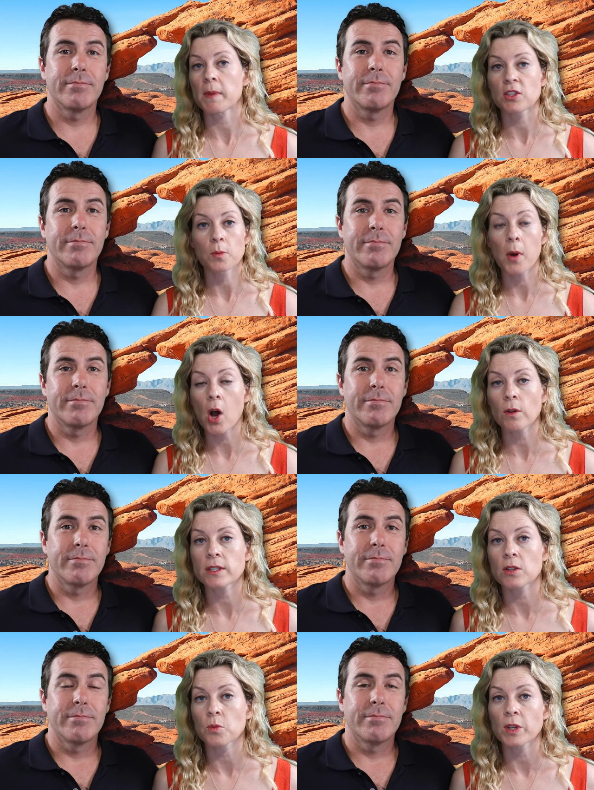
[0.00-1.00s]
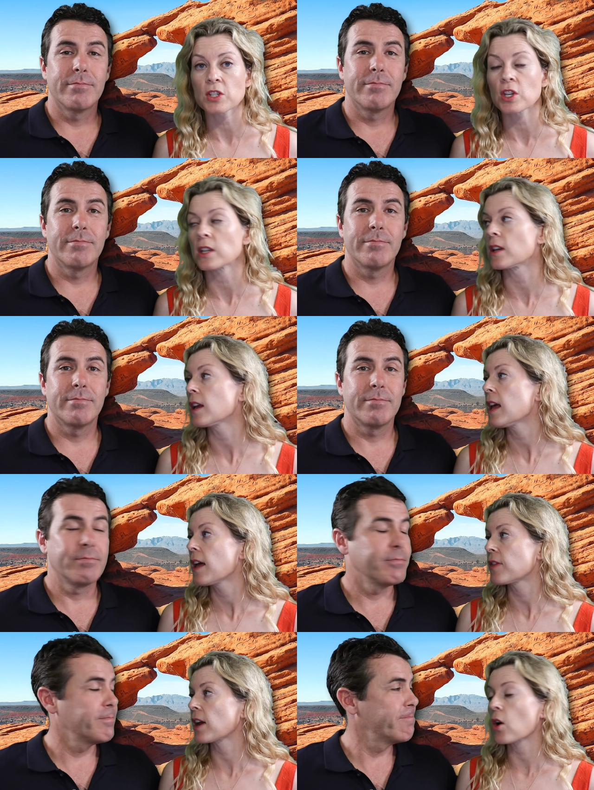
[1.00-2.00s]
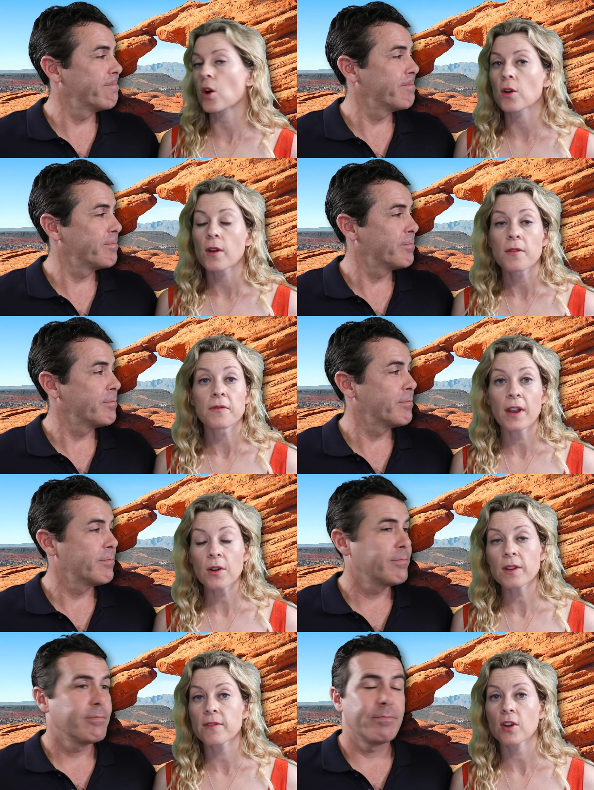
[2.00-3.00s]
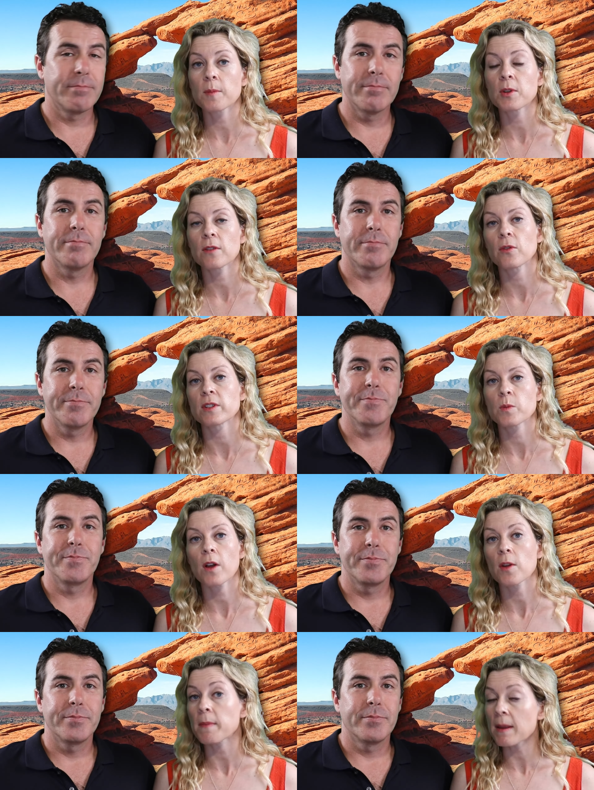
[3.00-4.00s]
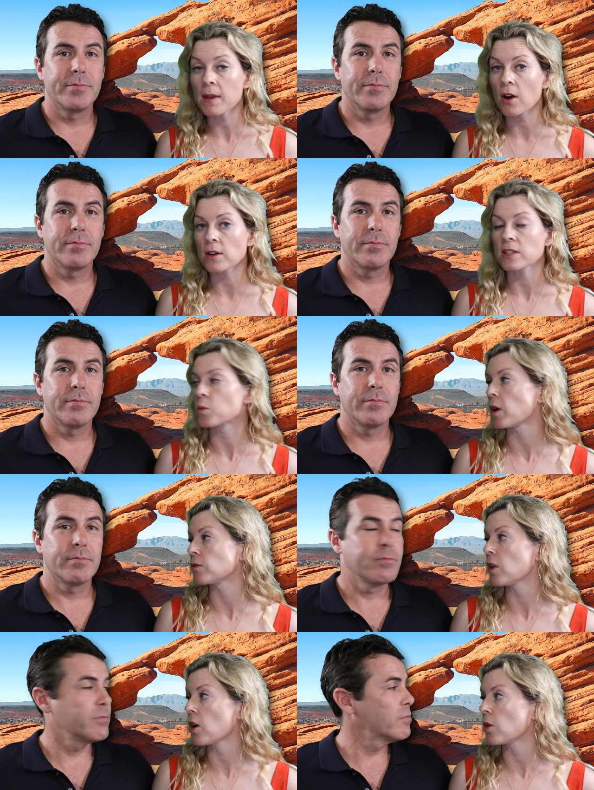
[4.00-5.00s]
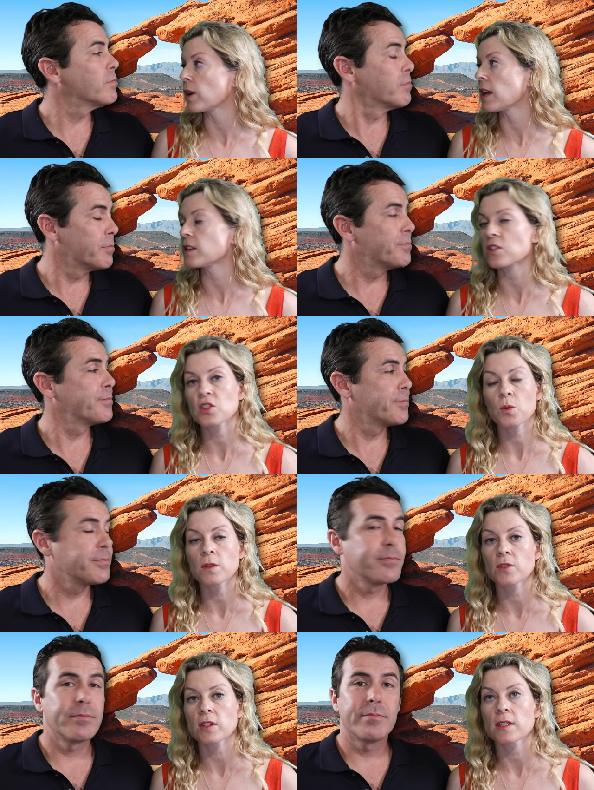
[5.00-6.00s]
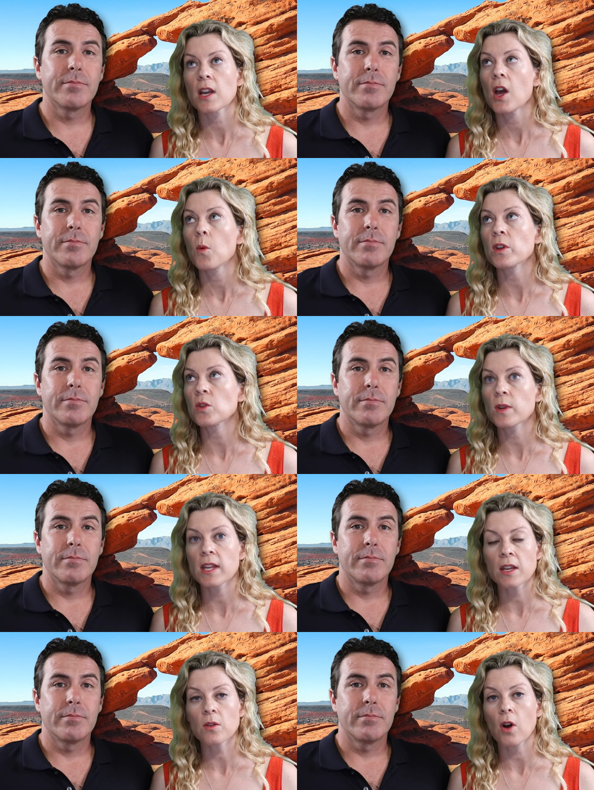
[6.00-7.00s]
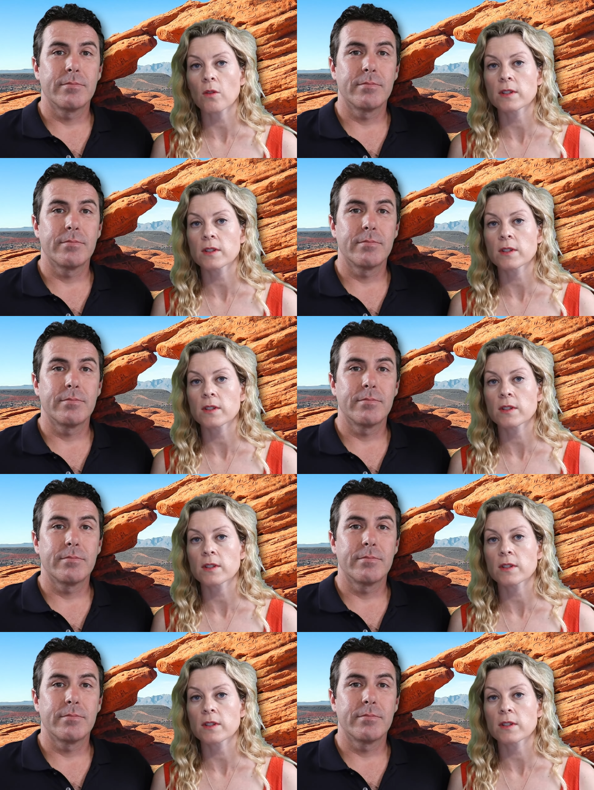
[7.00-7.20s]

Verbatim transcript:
Speaker 1: metropolitan region that are very, very beautiful as well, that maybe aren't as well known. And it's sort of just, when you hear all